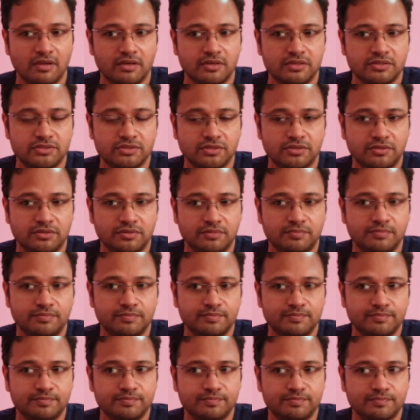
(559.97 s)
So,
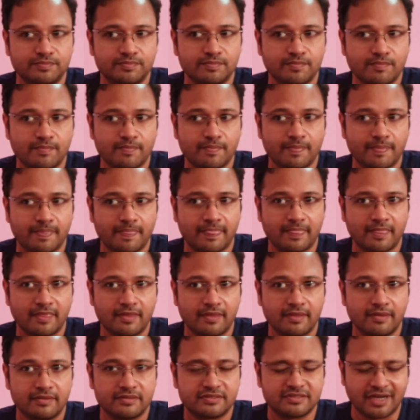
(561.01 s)

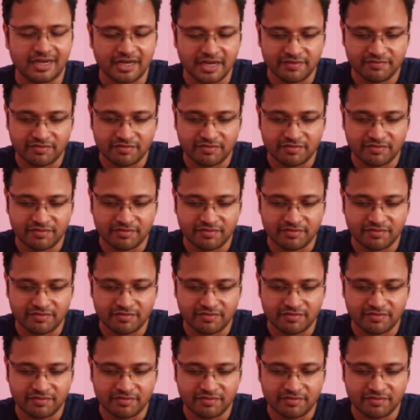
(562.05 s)
starting